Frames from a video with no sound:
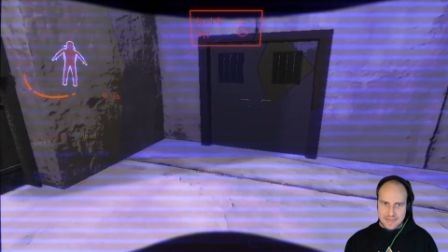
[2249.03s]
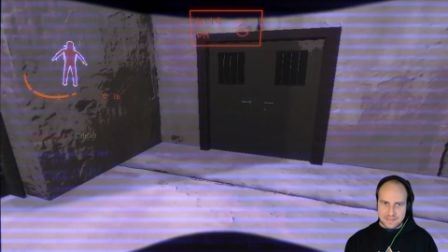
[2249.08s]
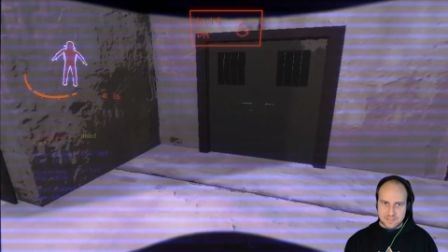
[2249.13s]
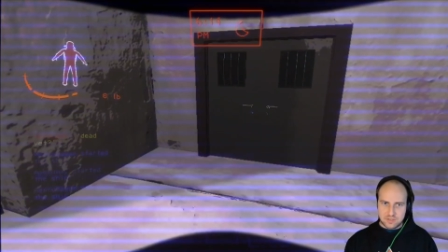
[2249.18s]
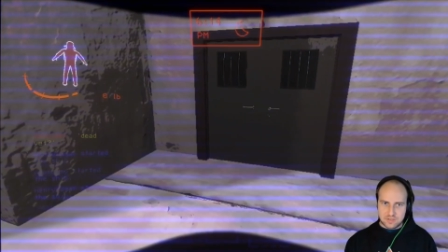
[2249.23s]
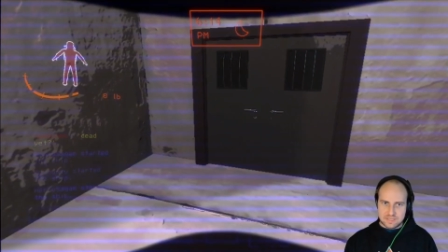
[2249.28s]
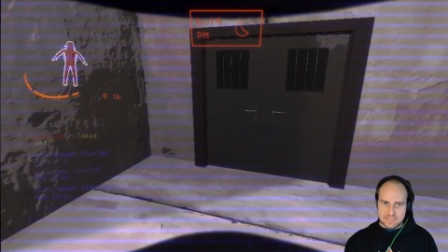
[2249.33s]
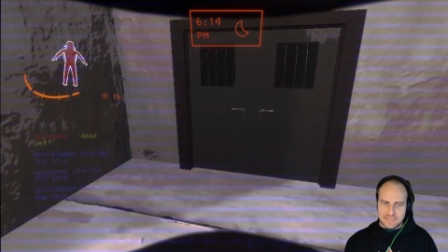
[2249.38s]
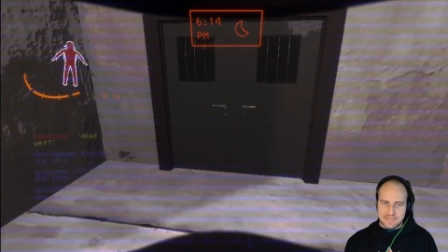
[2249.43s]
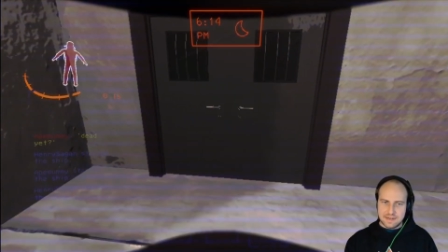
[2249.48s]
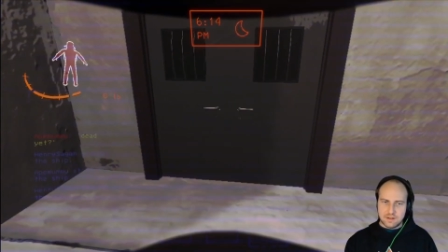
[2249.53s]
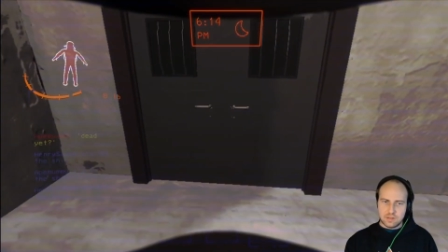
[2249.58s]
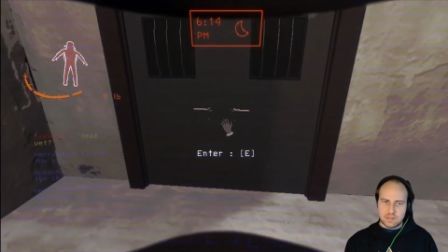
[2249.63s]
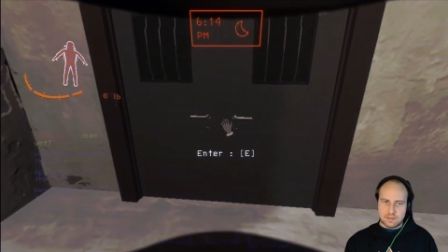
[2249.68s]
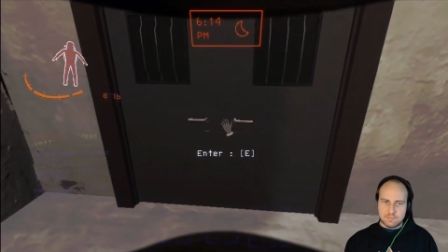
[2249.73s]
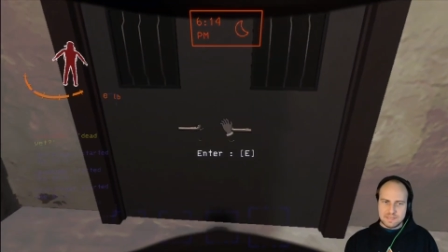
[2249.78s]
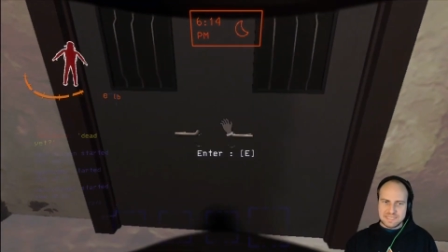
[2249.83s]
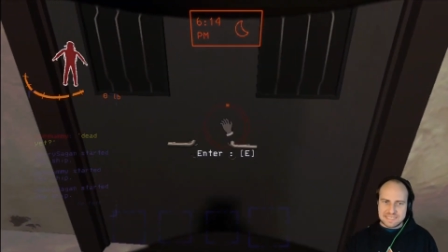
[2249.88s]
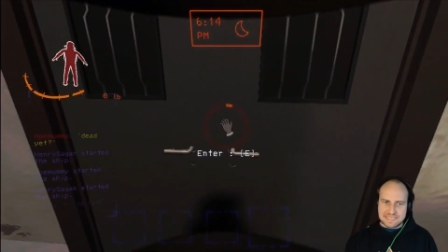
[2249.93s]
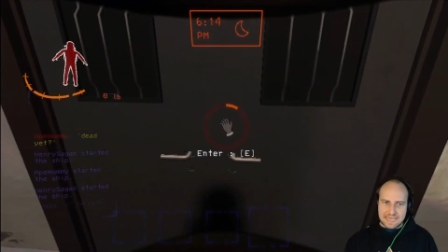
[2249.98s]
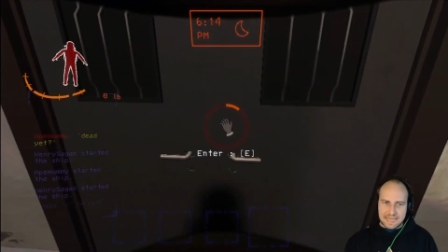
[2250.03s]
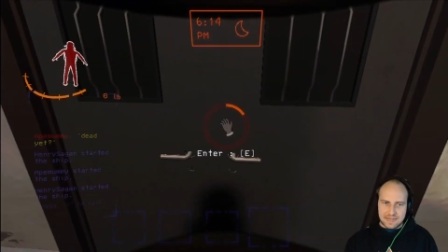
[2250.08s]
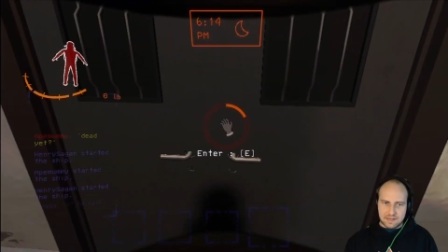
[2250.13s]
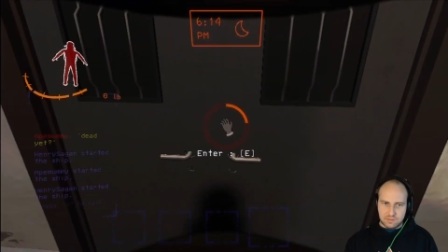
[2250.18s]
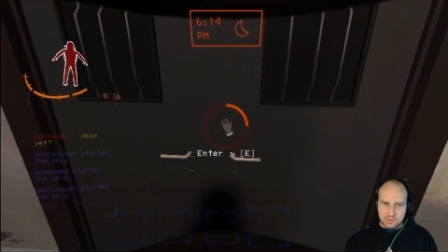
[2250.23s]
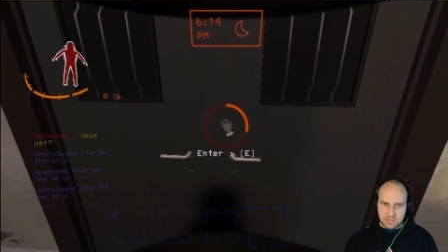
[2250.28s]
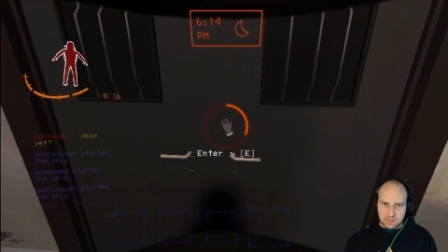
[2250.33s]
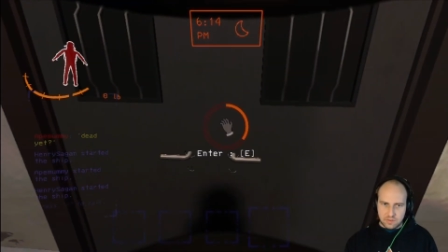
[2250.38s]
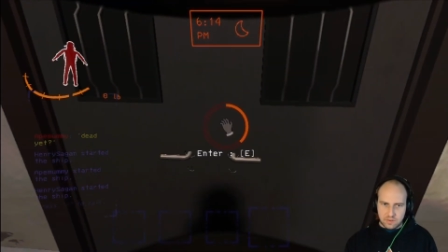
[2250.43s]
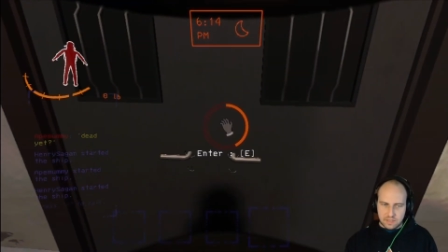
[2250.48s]
Did you see it? Hold on, let me scan it
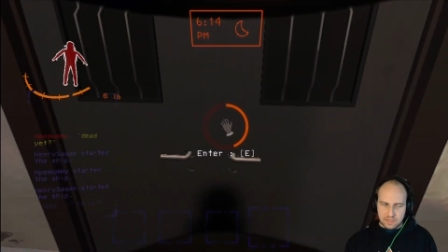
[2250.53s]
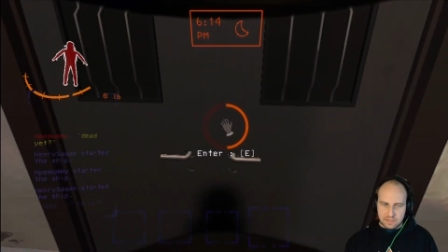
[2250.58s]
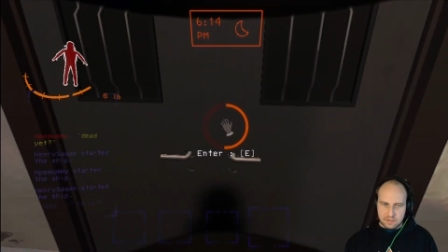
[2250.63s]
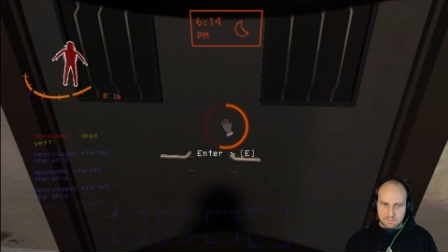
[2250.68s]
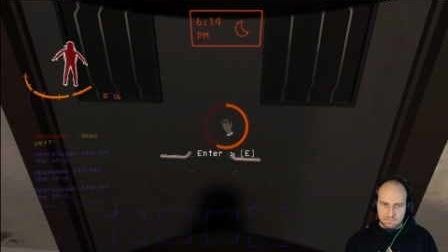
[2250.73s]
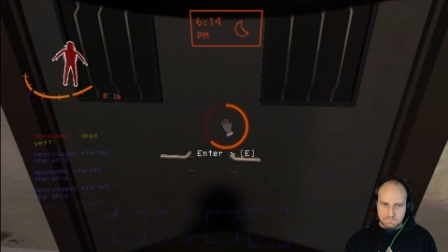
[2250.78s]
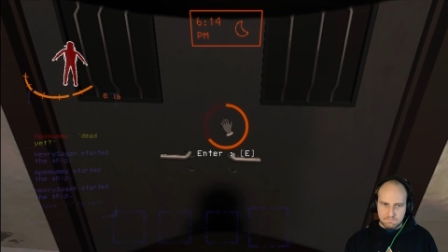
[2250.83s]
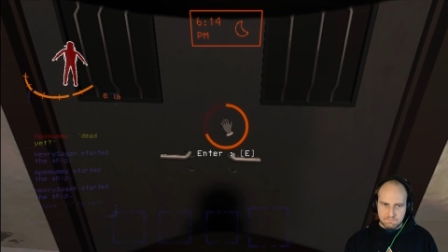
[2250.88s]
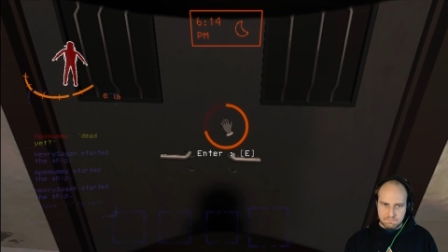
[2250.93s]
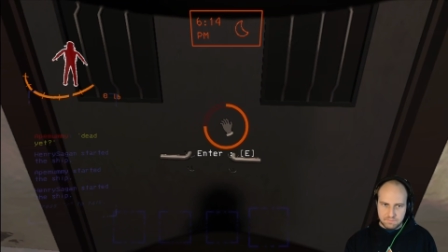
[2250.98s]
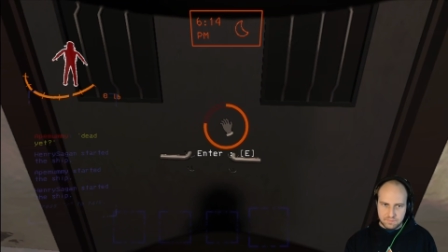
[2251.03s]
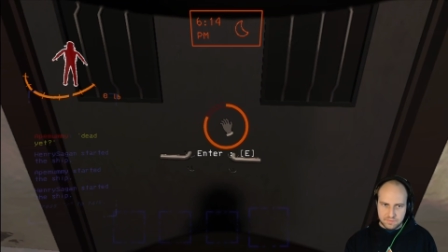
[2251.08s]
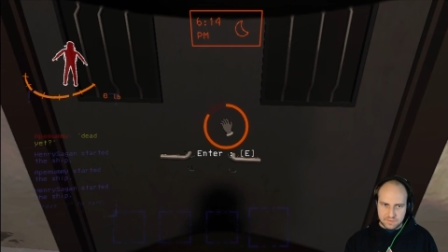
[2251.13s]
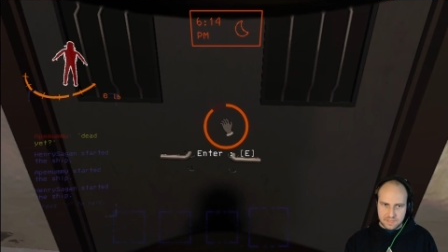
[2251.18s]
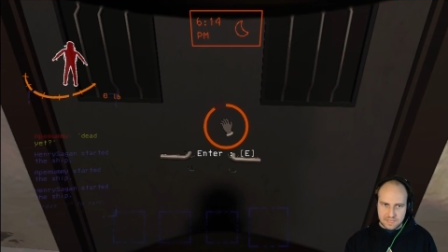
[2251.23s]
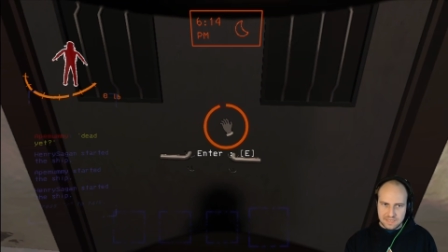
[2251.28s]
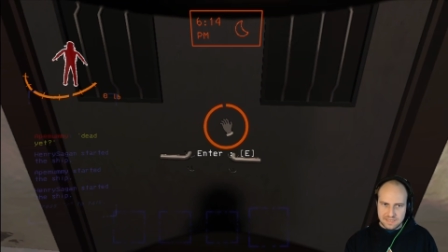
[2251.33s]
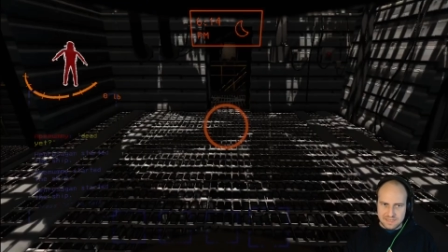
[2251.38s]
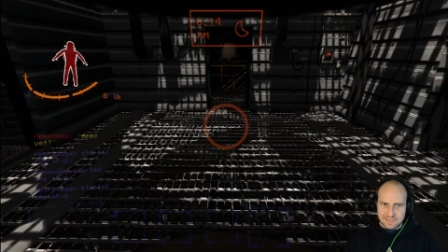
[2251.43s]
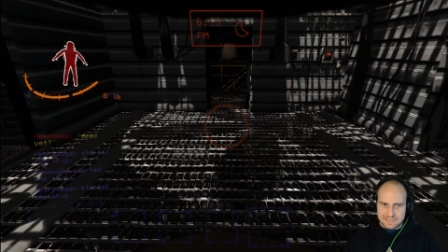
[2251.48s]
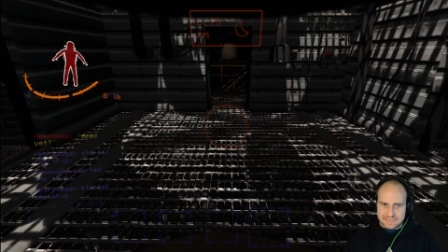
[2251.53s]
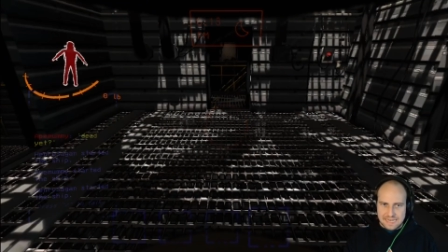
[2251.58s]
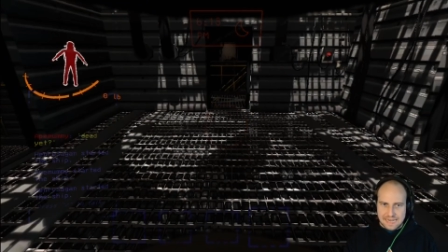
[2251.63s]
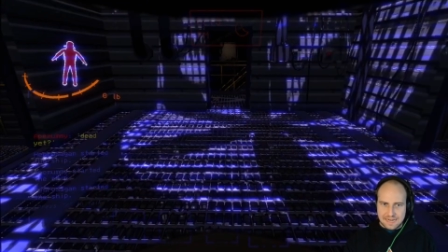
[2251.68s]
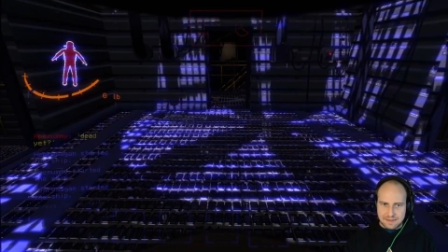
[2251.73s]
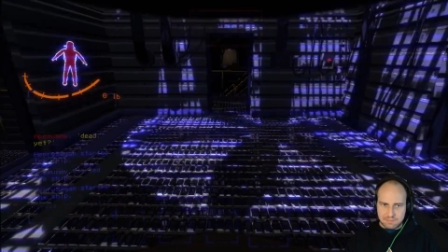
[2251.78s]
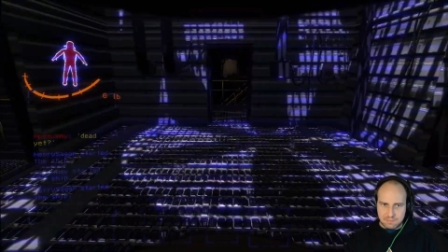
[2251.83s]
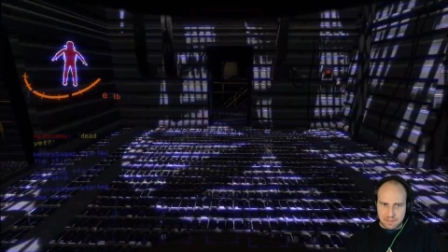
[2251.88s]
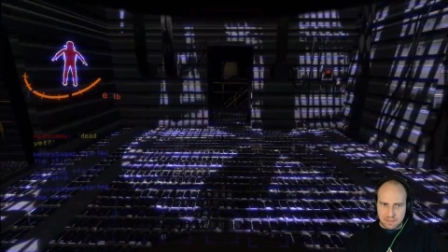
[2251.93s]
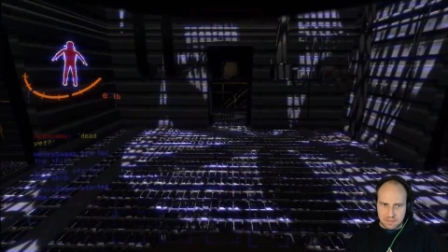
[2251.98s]
really quick. He didn't
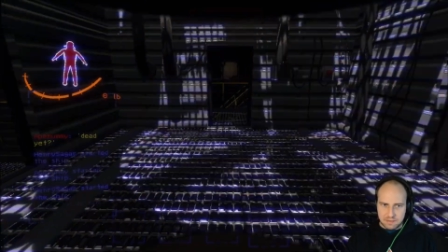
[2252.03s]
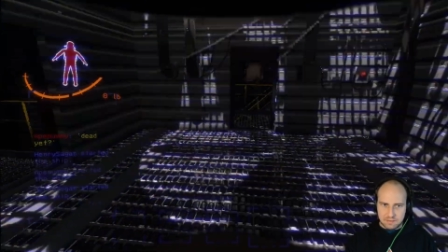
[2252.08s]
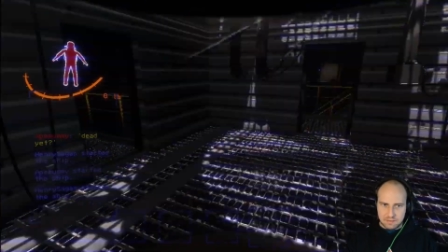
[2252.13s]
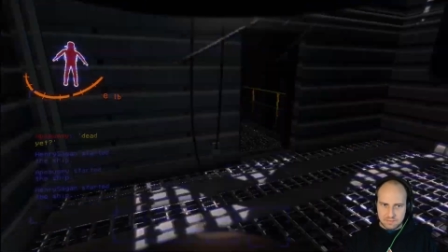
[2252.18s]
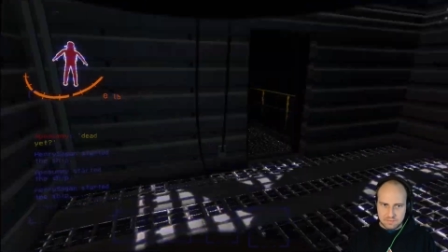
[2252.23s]
attack me.